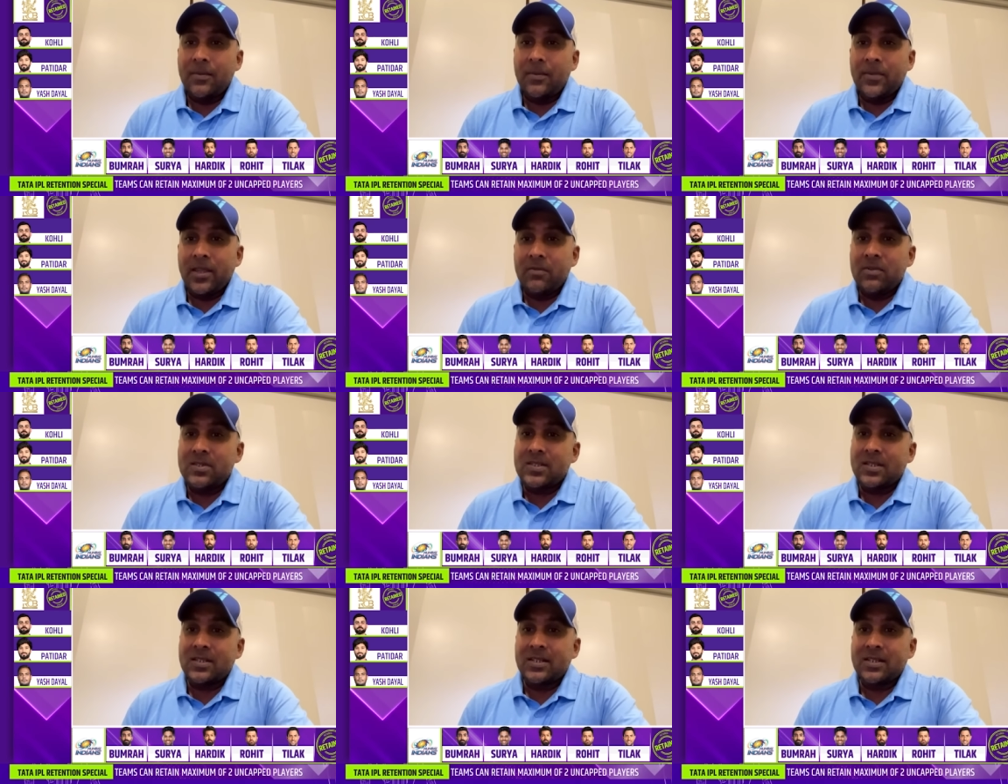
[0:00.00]
they will
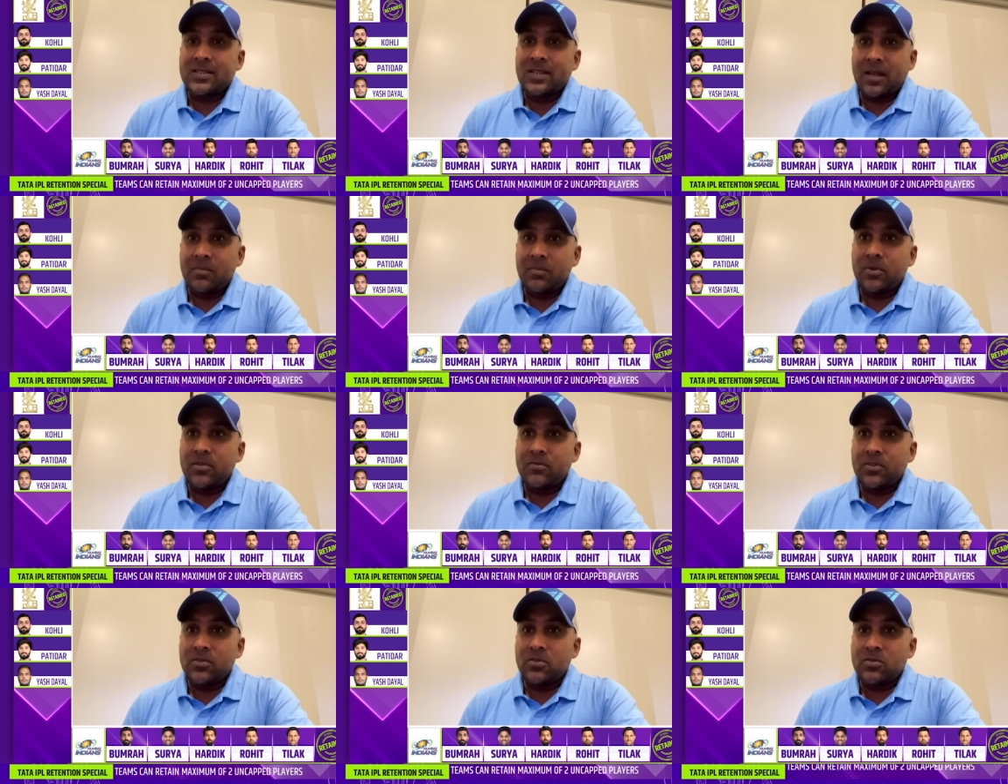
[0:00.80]
set an example
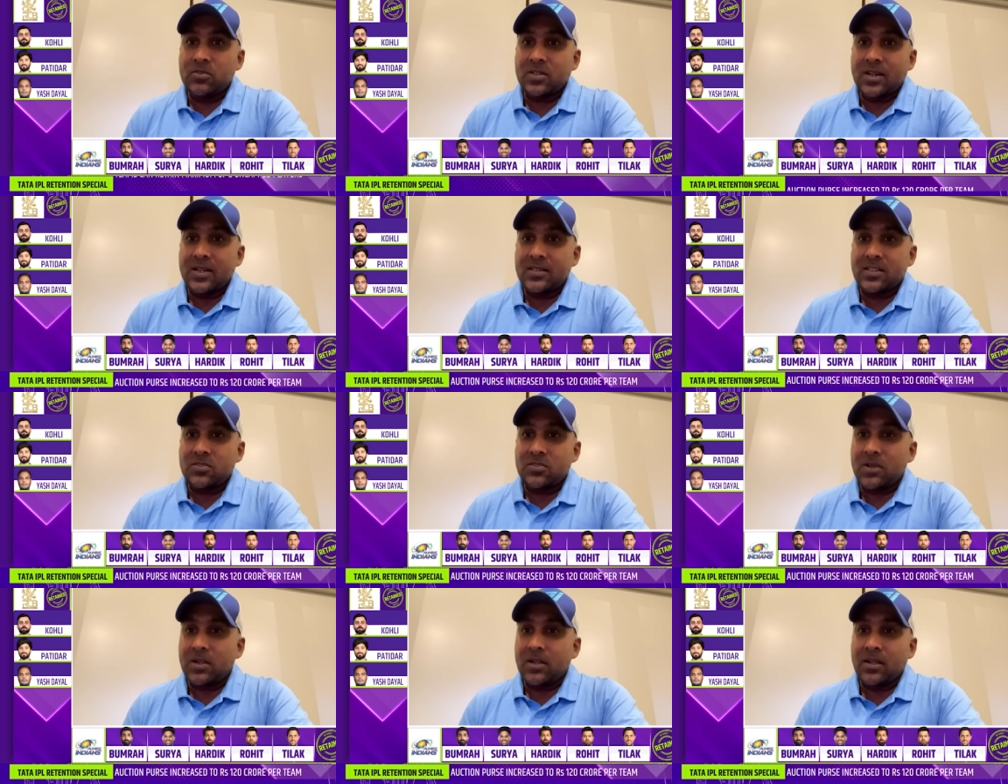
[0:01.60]
for those guys as
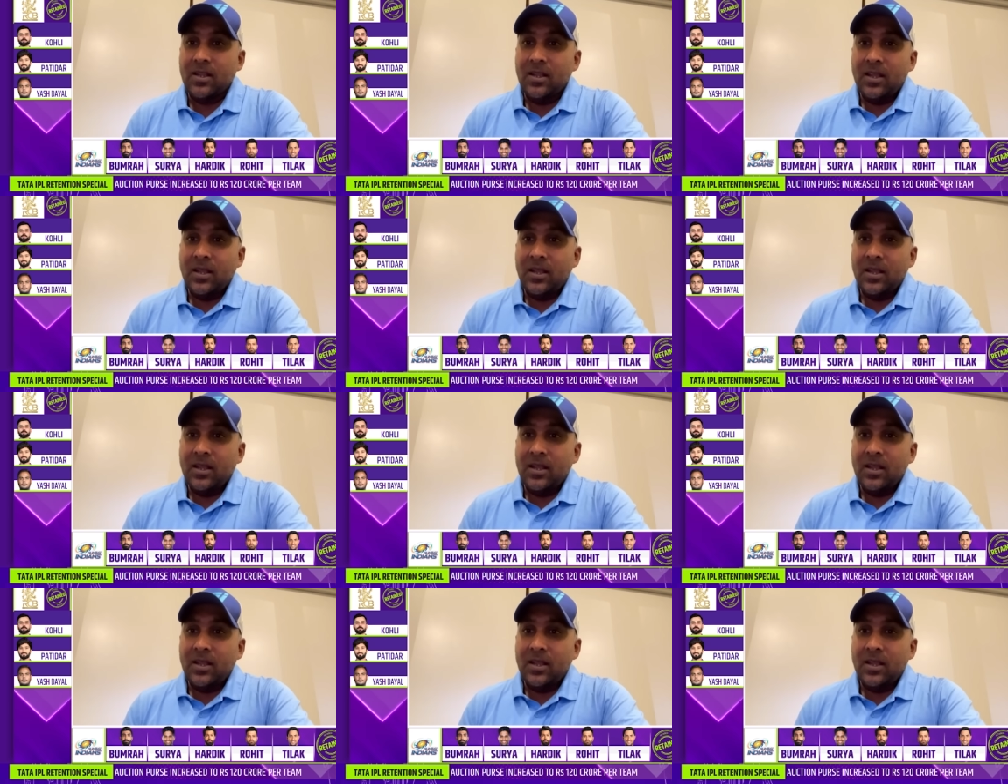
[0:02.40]
well.